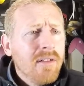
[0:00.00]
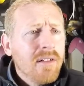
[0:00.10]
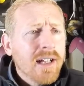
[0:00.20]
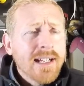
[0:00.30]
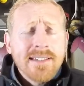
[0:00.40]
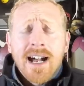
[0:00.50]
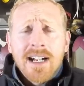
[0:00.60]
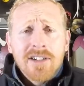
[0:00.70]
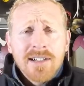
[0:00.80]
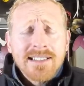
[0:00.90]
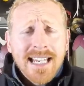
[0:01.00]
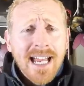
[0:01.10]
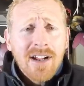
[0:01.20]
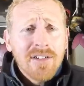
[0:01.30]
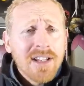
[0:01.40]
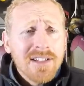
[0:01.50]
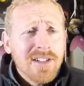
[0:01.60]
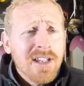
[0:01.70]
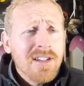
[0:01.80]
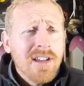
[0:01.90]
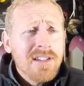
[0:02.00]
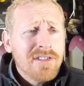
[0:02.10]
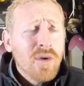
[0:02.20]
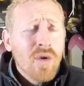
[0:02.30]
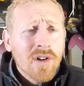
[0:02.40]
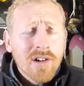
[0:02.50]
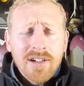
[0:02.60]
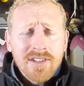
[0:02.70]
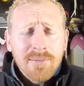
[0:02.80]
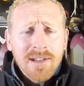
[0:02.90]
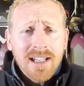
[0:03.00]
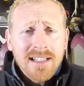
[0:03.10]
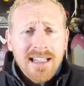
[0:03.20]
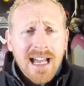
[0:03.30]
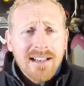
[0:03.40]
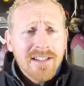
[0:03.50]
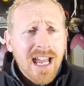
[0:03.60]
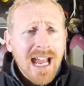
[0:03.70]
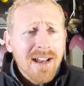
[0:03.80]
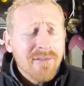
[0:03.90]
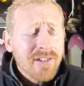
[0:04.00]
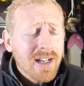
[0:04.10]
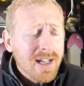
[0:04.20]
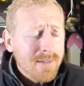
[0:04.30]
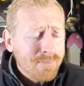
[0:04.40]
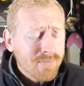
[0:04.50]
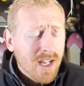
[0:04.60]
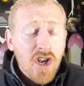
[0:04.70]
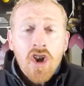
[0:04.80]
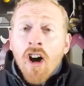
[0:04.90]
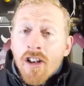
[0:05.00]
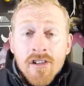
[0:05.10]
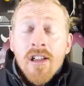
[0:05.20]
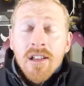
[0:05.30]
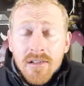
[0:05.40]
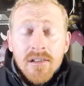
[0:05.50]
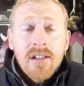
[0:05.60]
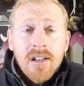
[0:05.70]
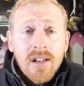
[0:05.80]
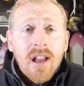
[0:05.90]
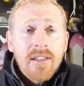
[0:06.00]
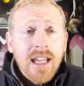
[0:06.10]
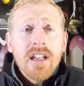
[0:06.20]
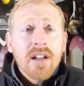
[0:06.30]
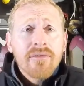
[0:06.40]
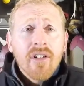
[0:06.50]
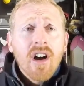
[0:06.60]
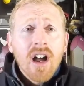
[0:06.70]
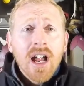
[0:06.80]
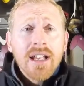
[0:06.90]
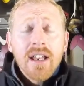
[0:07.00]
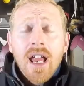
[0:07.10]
Like a doctor in town, his daughter or something like that. You have a nun that you can find.